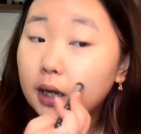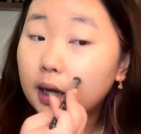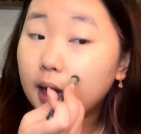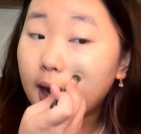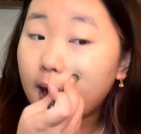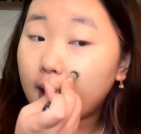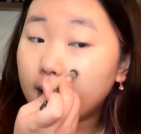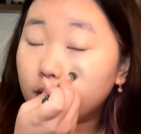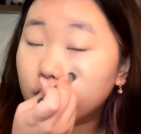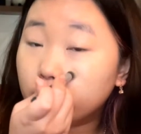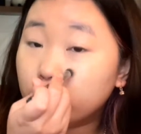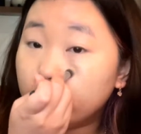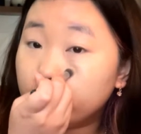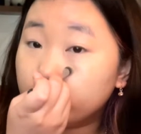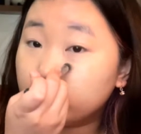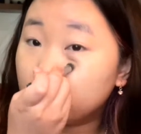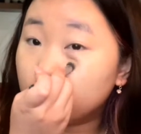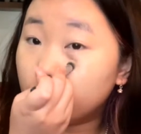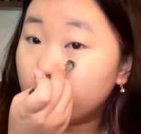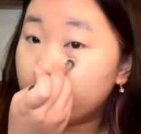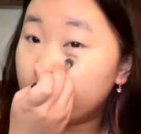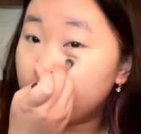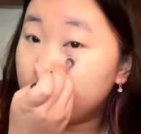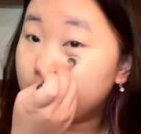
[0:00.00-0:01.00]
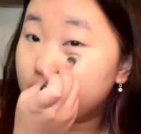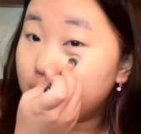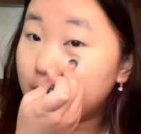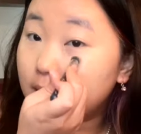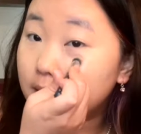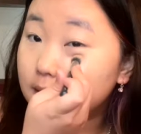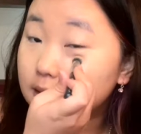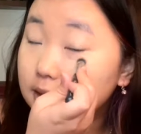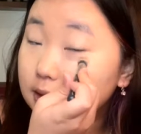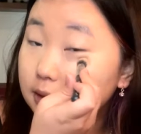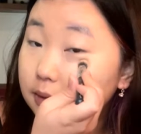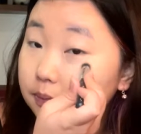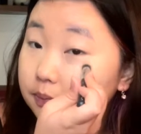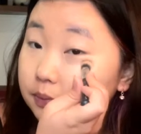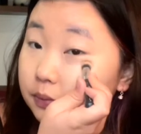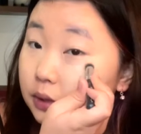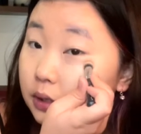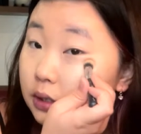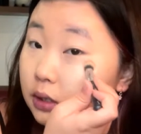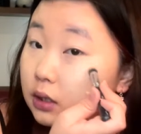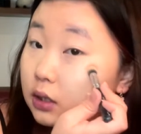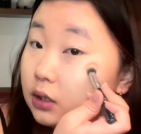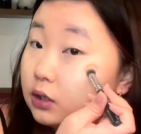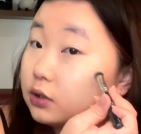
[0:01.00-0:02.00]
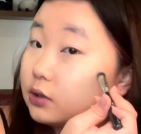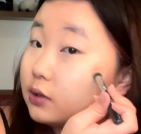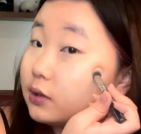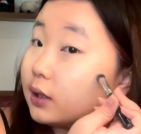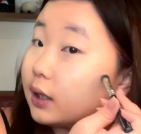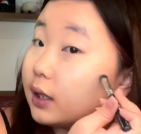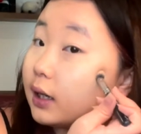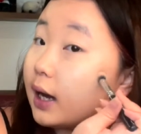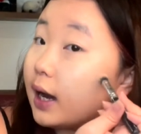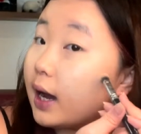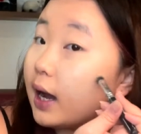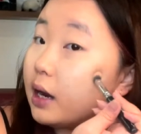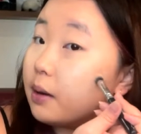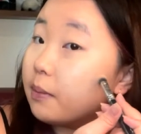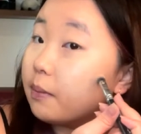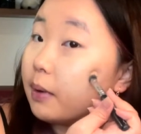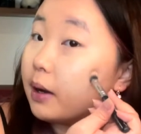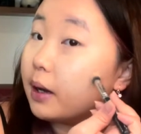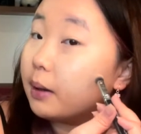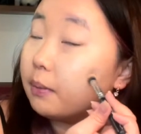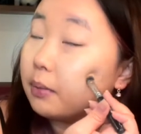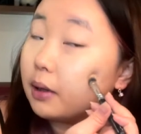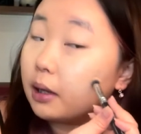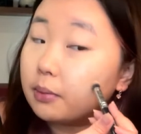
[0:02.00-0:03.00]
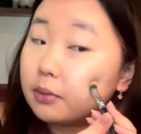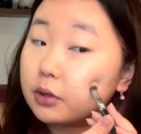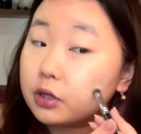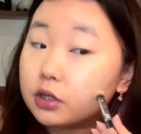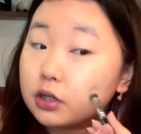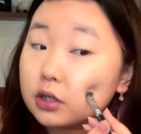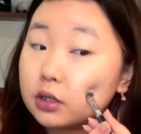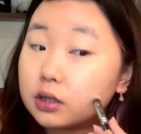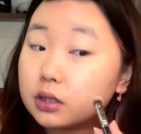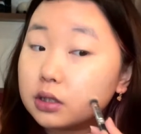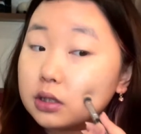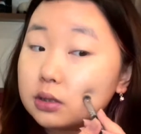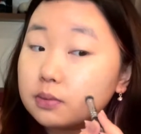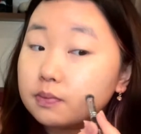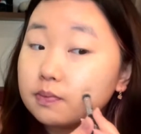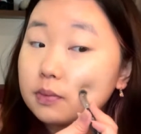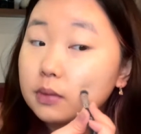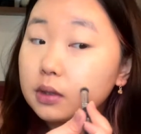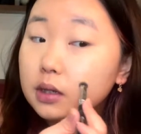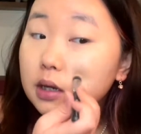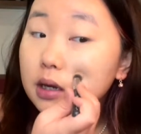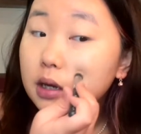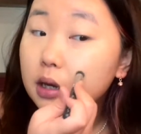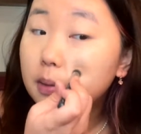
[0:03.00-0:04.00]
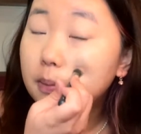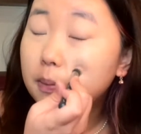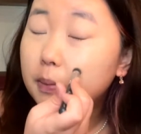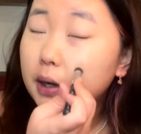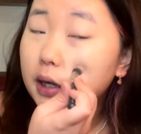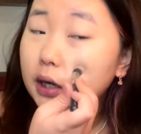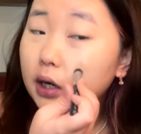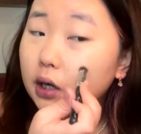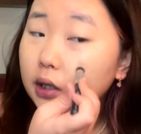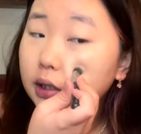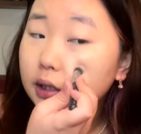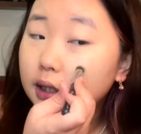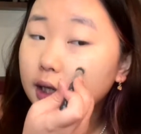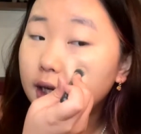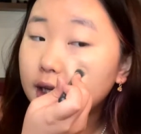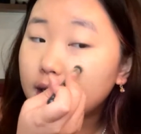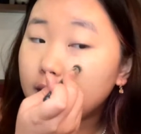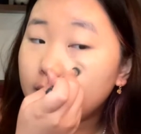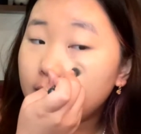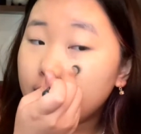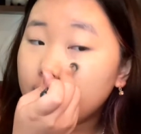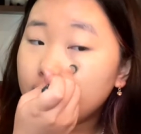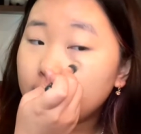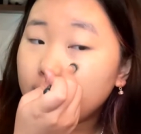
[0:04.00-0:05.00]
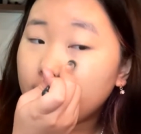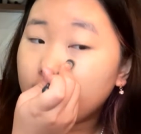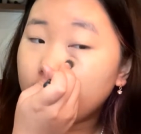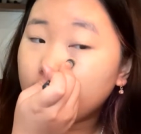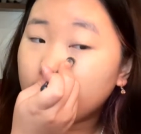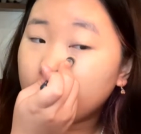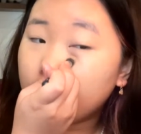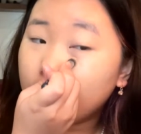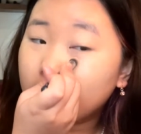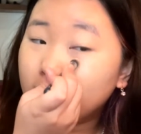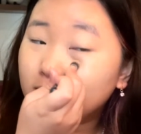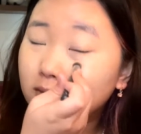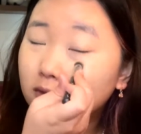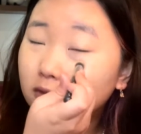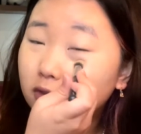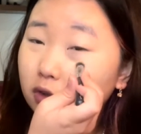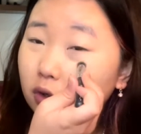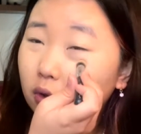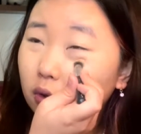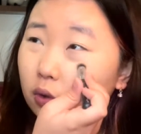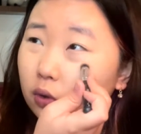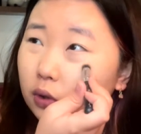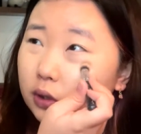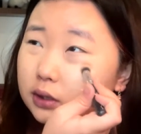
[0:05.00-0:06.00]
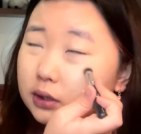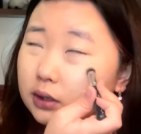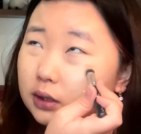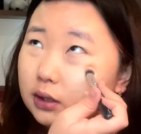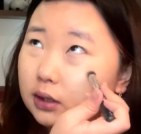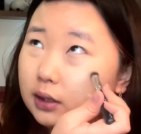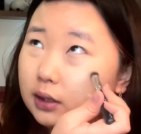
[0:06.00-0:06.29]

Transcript: I don't have to wear a mask so it can hide my blemishes. But on the other hand, like I know it's gonna